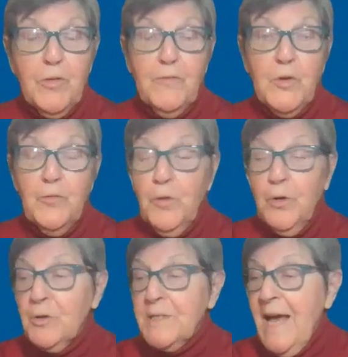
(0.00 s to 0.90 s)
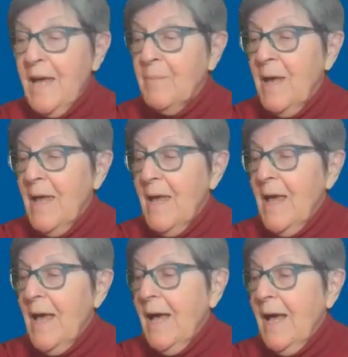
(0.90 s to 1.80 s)
both of you, for your time
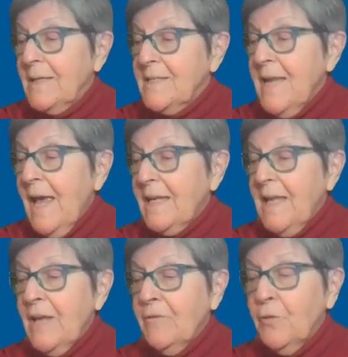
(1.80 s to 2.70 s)
tonight and